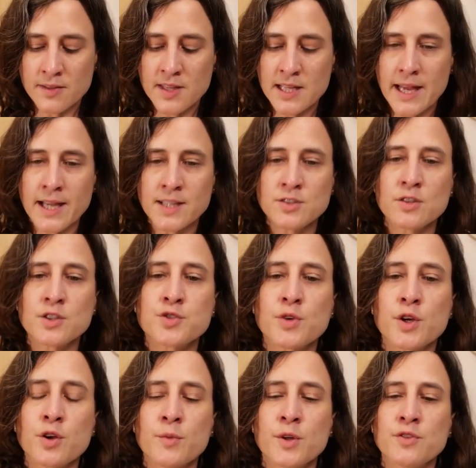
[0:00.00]
the adults
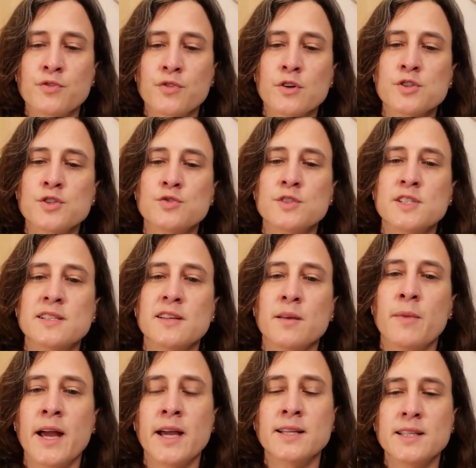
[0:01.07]
recommend first to
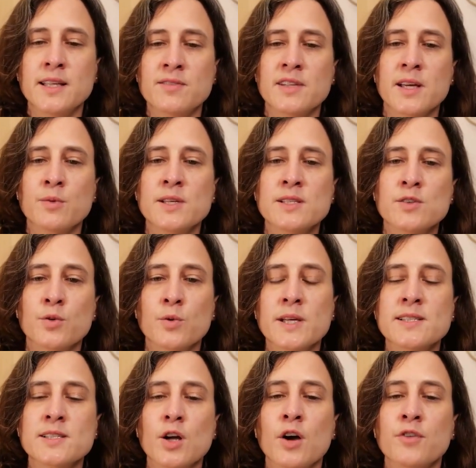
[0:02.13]
determine if there is a
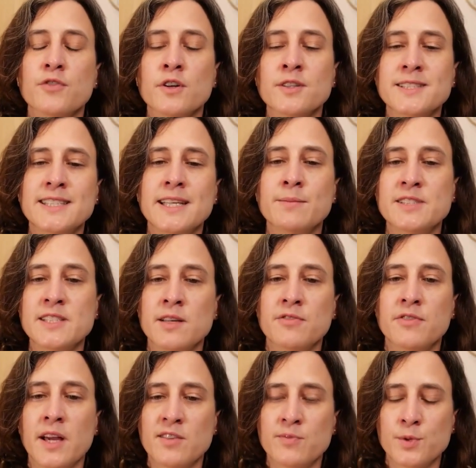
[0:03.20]
risk of
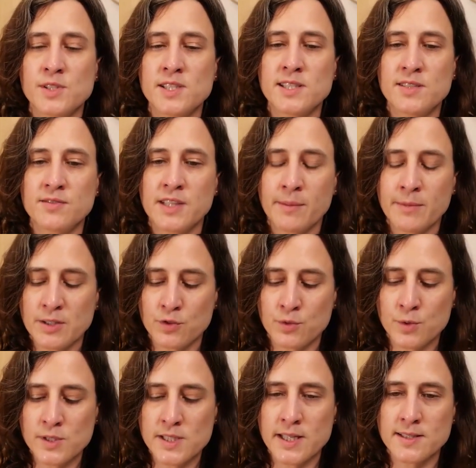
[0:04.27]
anti-MDA5 positive
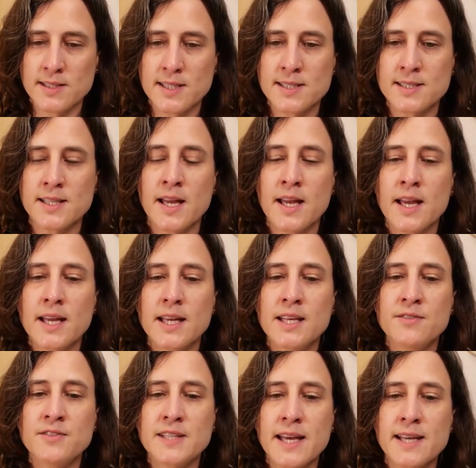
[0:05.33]
dermatomyositis.
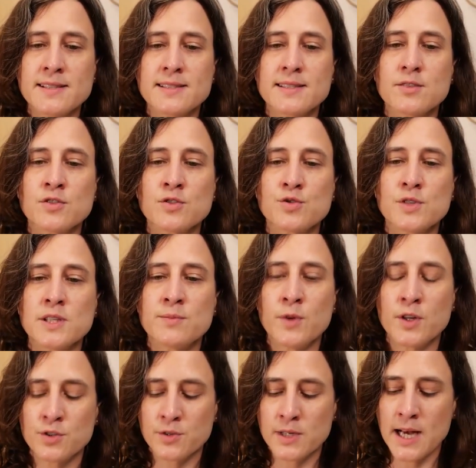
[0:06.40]
If yes, the
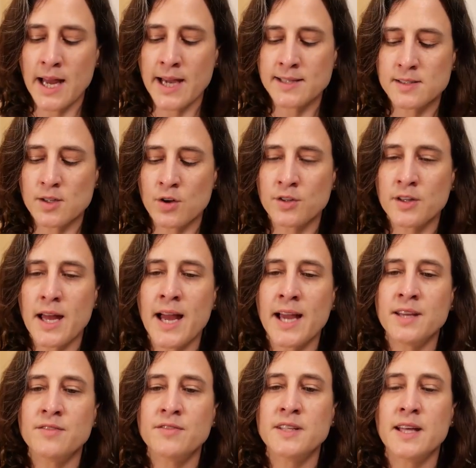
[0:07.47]
treatment relies on
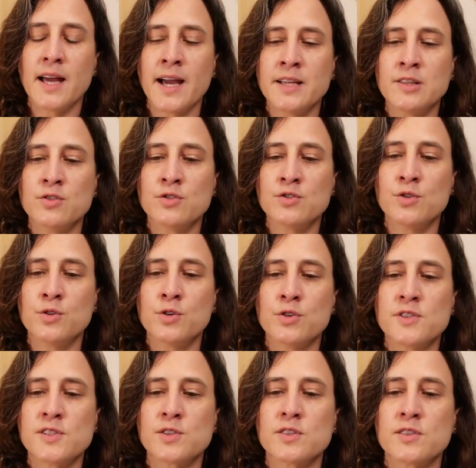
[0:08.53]
IV high-dose
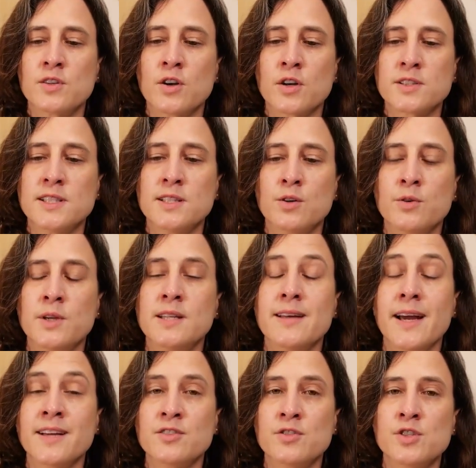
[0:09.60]
glucocorticoid
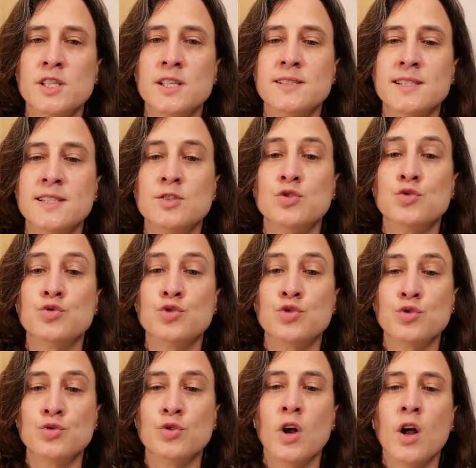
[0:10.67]
associated to
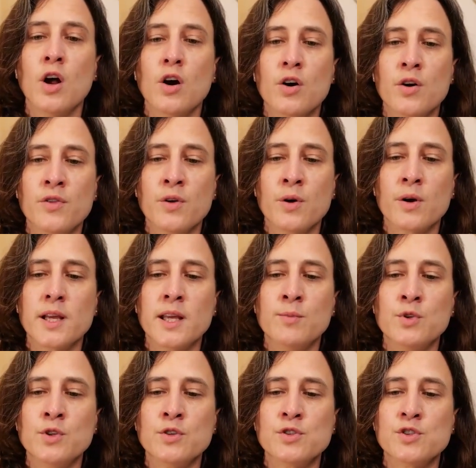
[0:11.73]
2 other
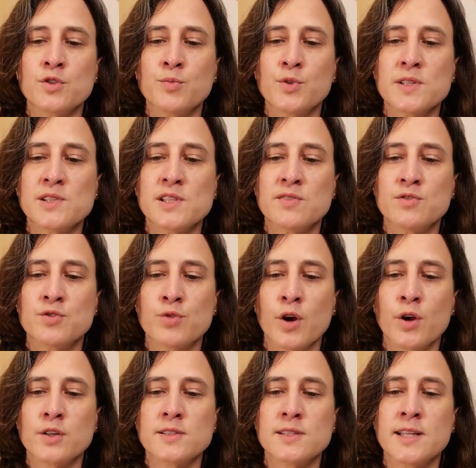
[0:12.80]
immunosuppressive
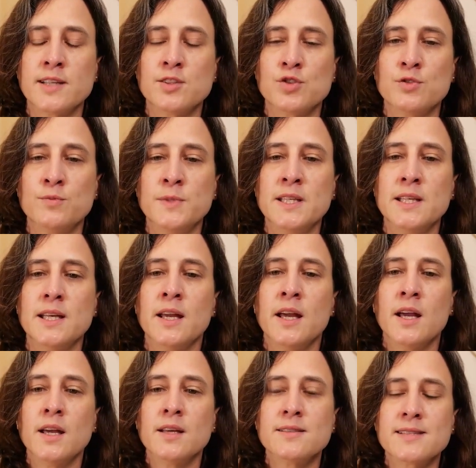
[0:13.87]
drugs that should be
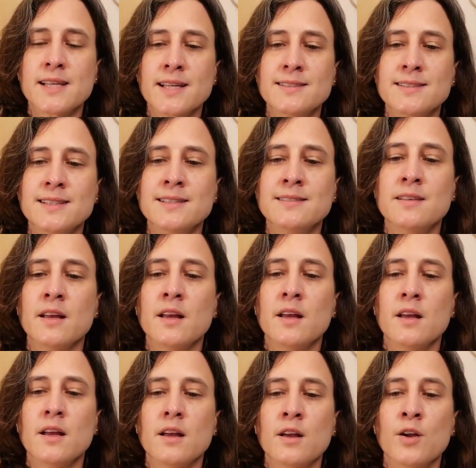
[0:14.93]
started
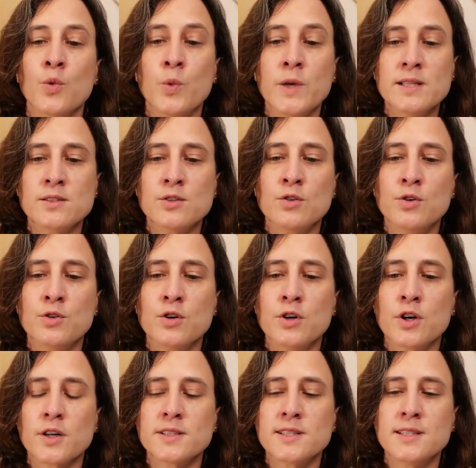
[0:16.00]
with the
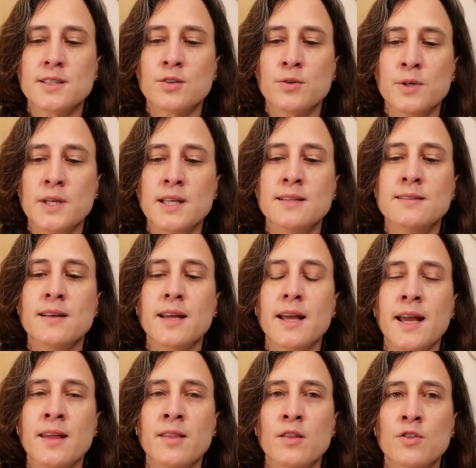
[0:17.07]
glucocorticoid,
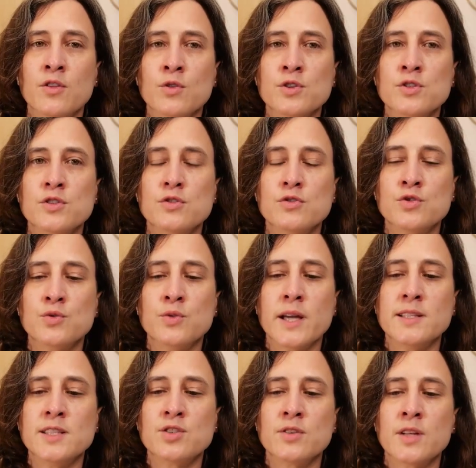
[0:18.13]
and those 2
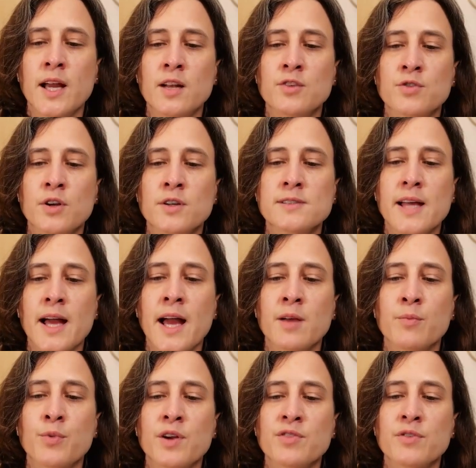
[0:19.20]
additional drugs
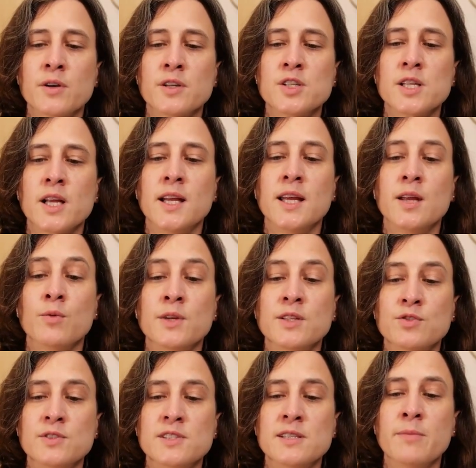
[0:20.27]
are preferentially
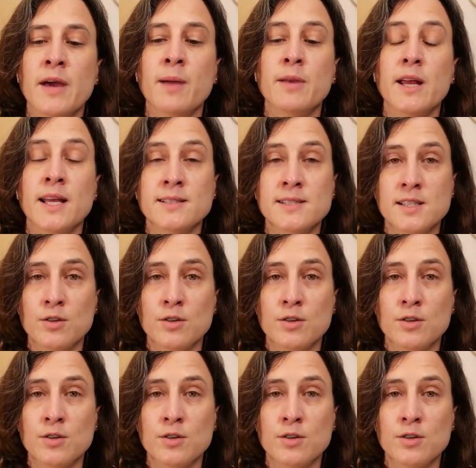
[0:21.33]
rituximab and